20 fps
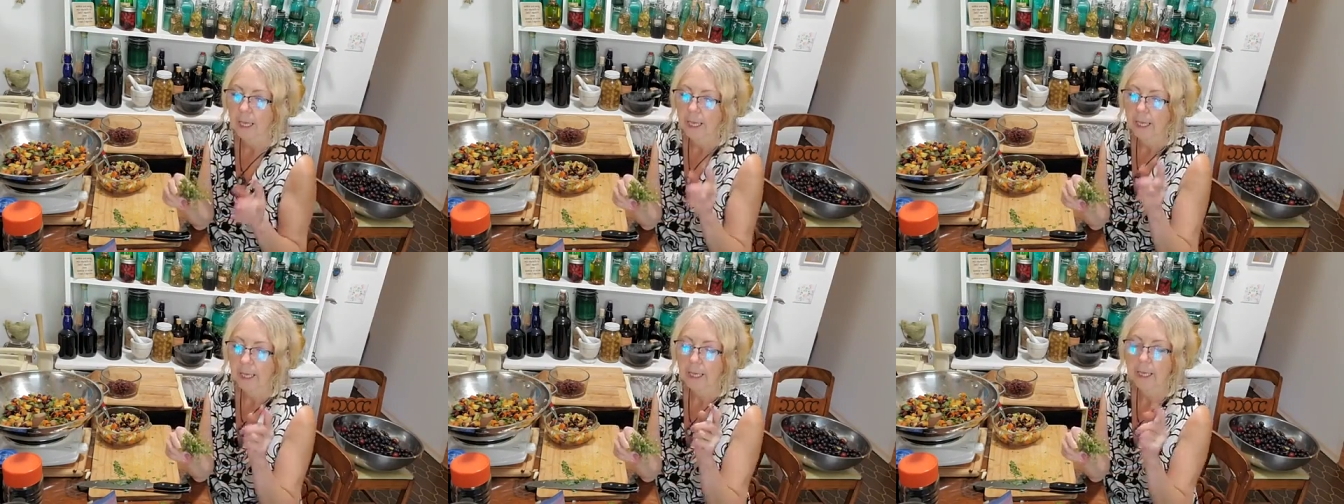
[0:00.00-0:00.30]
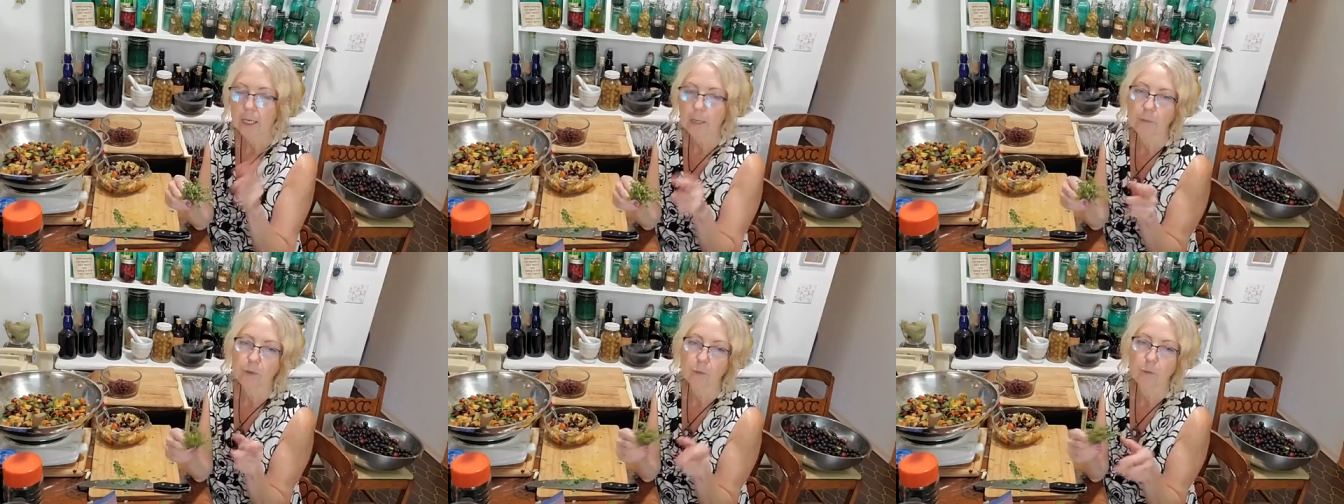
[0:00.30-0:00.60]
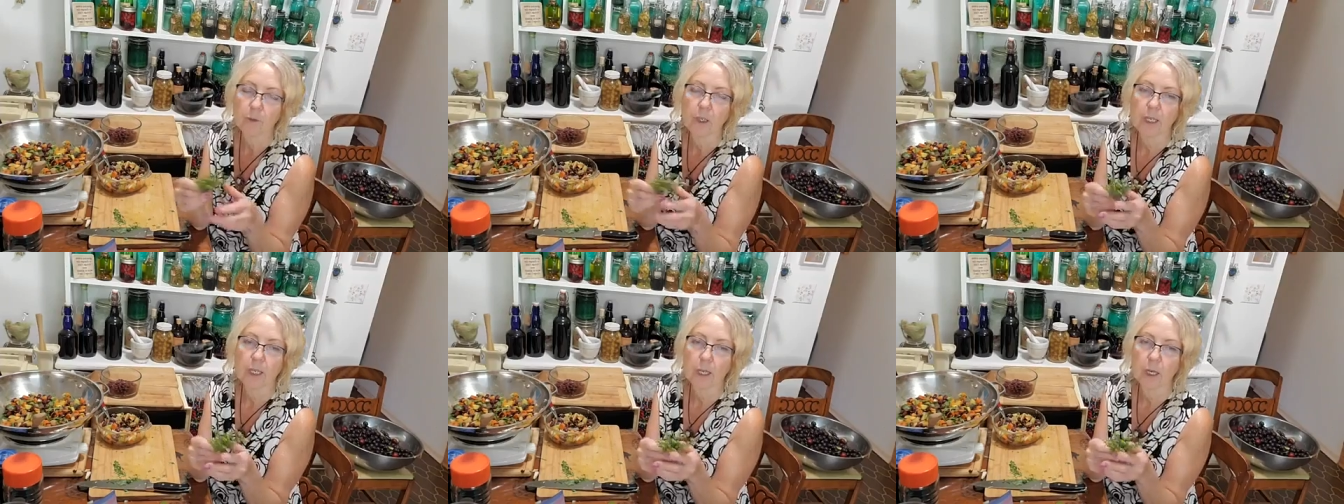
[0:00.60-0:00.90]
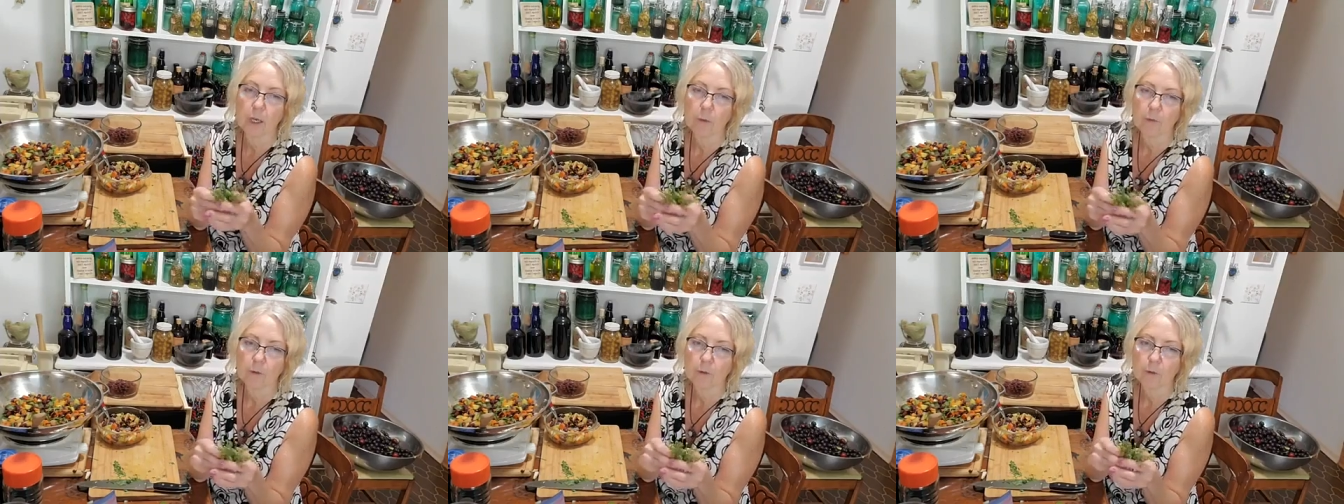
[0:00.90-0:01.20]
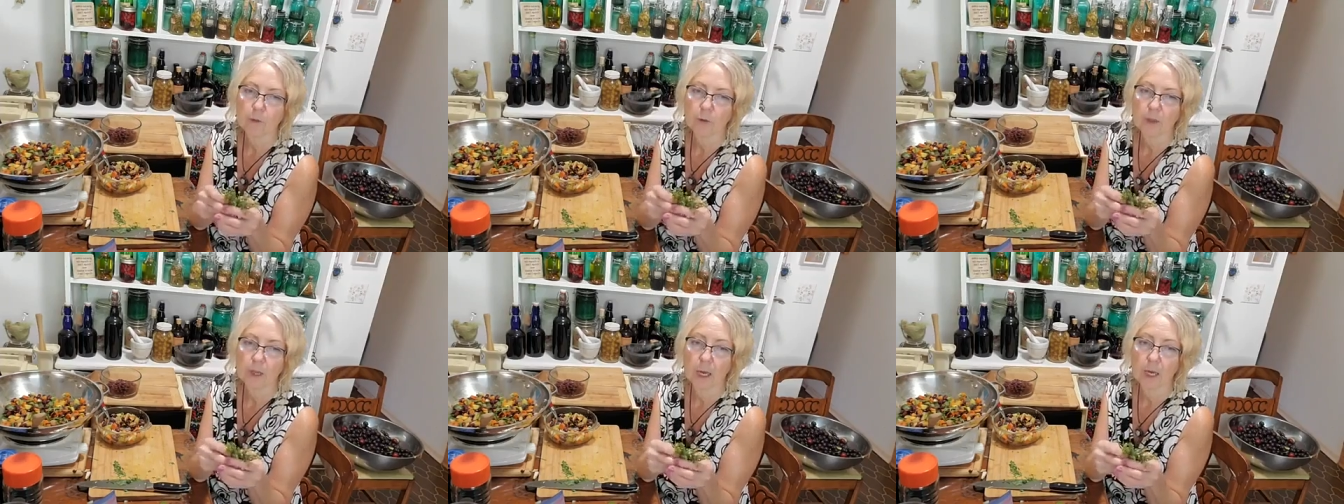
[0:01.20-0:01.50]
It can be really helpful
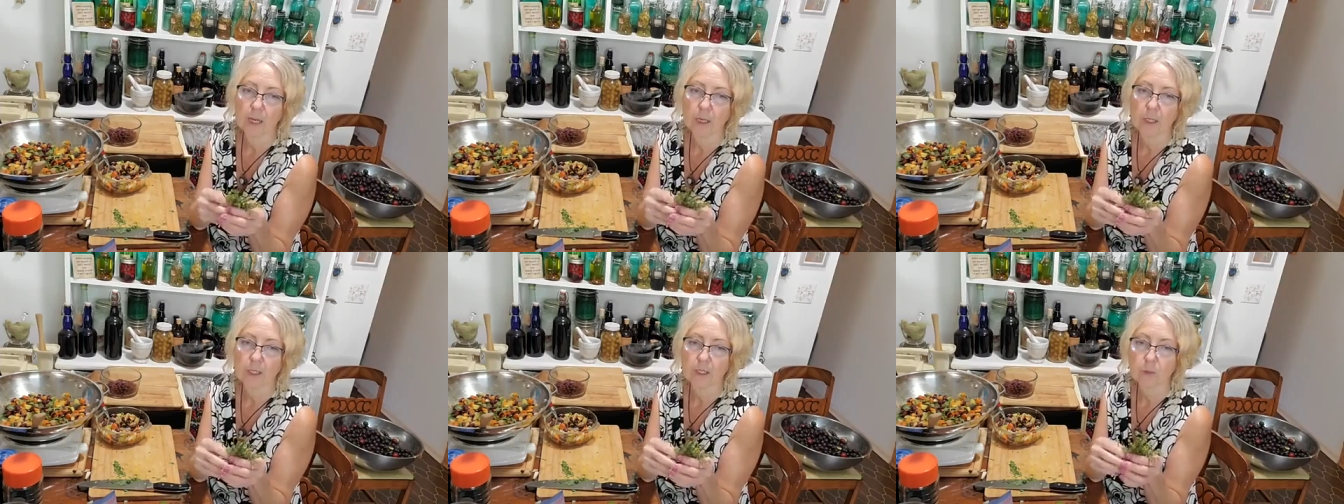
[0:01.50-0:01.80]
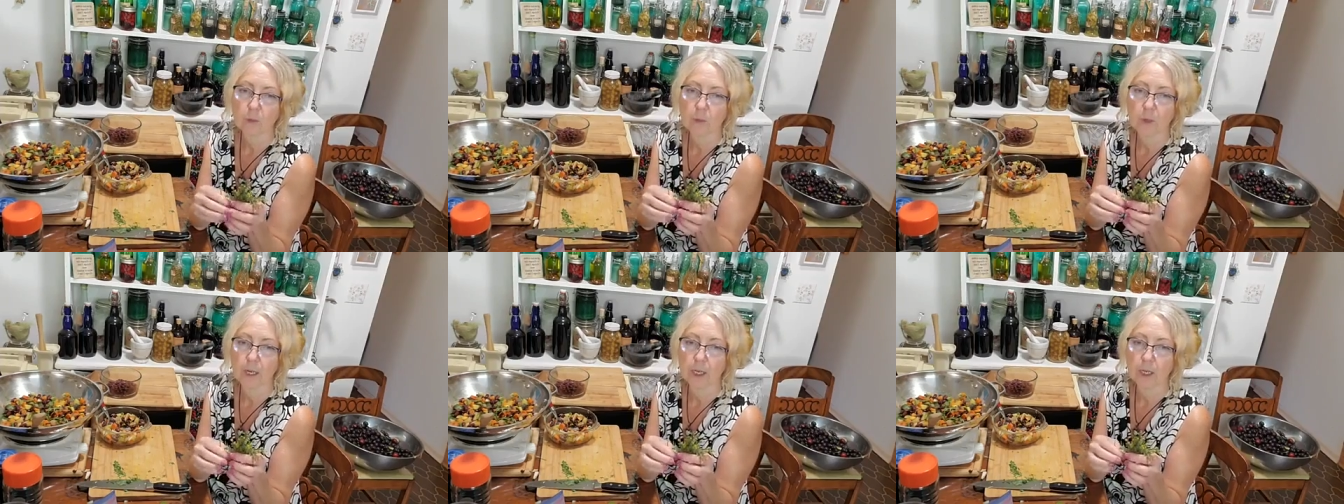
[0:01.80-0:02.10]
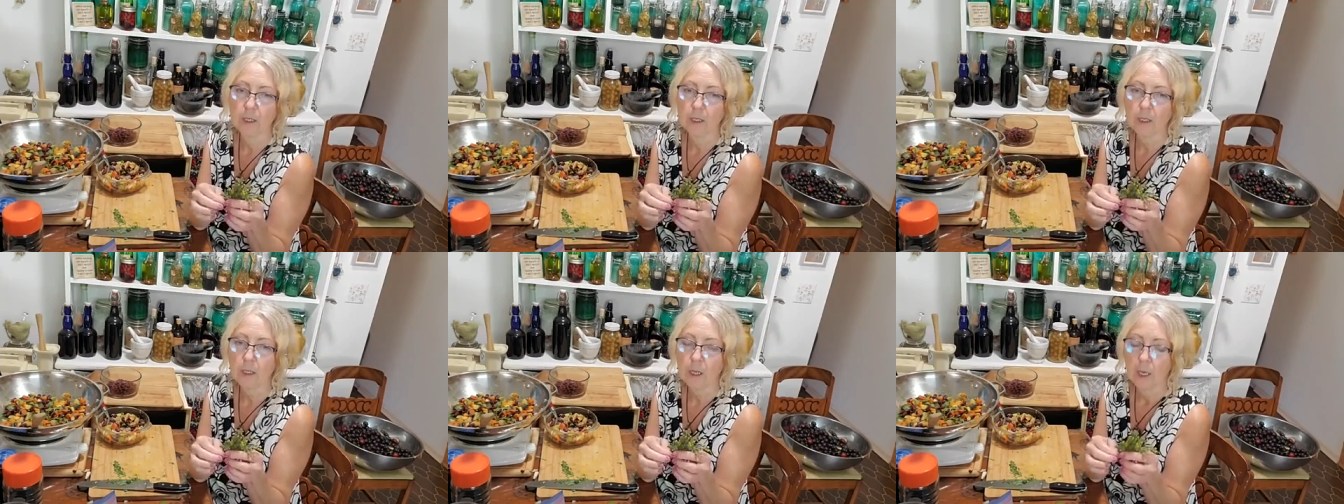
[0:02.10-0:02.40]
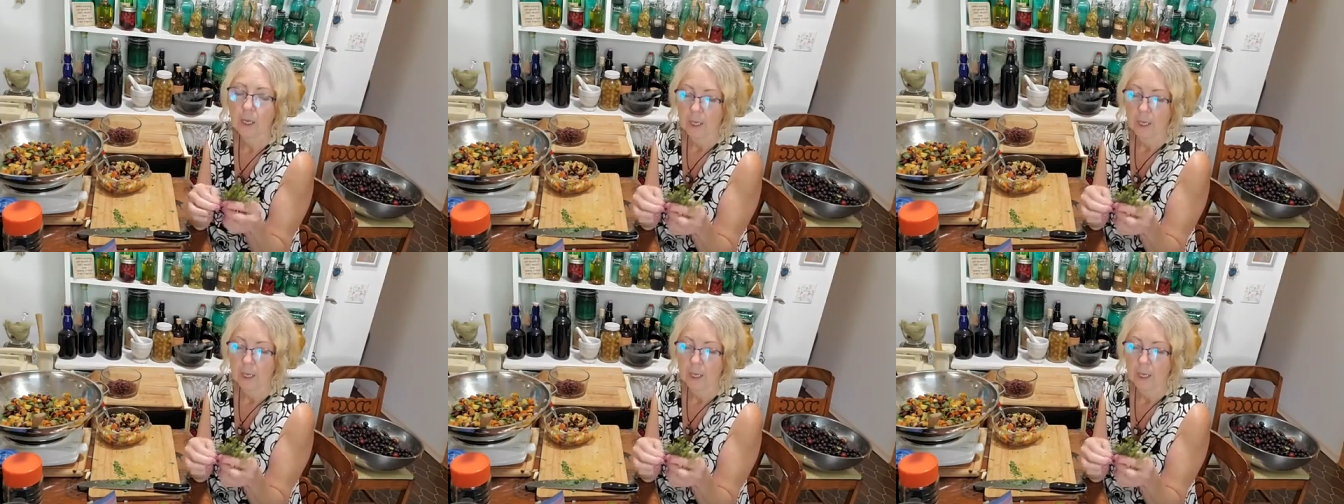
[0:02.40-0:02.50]
for that as well.